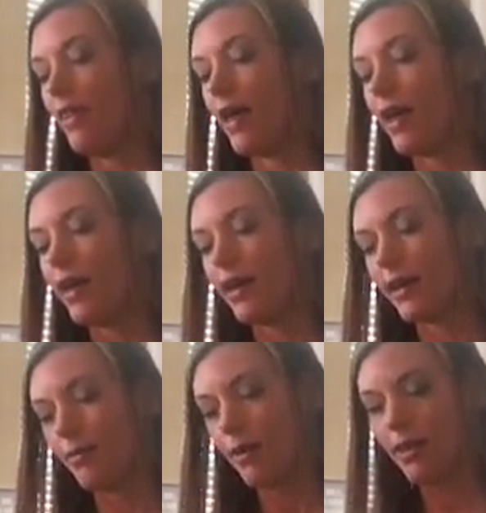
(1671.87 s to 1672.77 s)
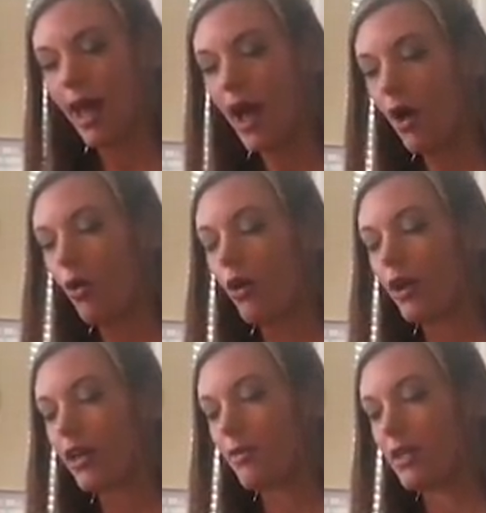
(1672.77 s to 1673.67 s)
It can be that, or
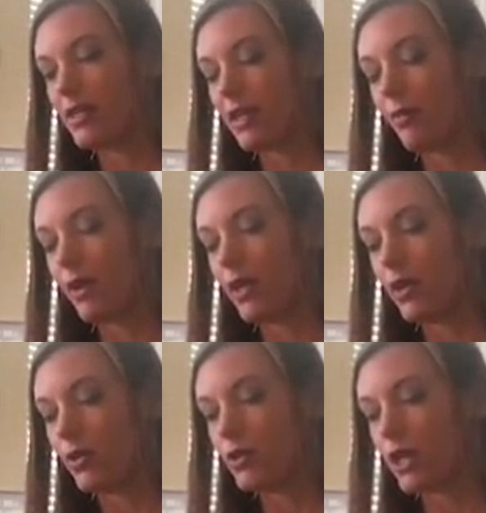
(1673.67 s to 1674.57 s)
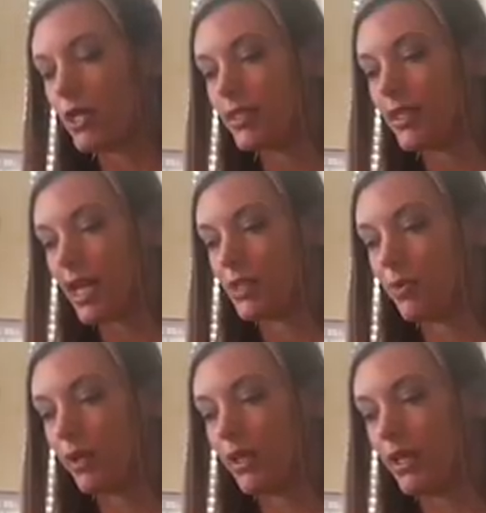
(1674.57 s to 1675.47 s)
it can be somebody who just
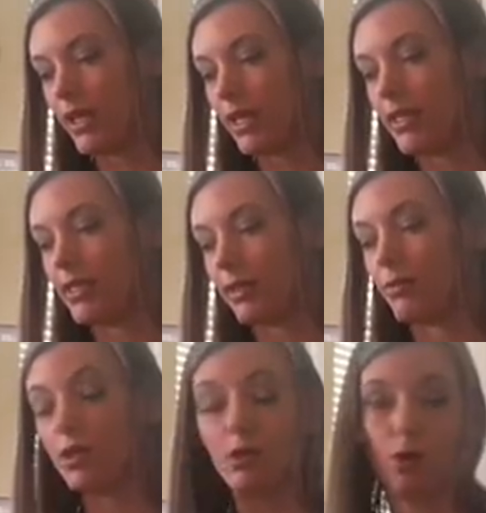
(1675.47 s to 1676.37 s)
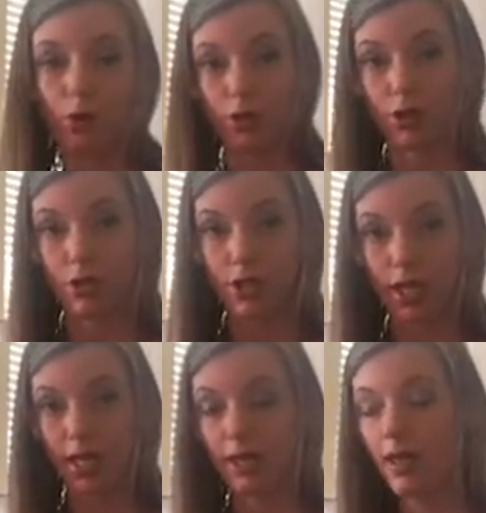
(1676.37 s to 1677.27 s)
desperately needs some soul
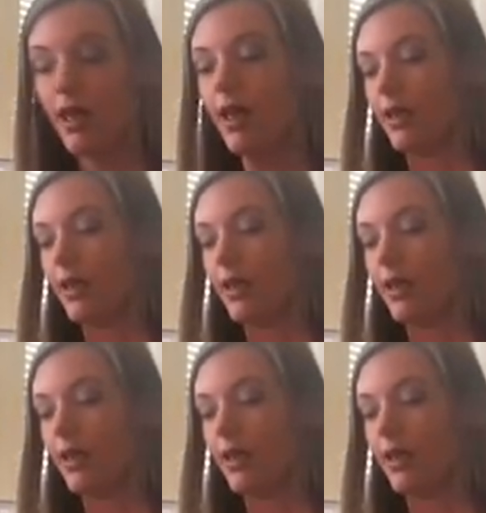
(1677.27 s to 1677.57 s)
searching,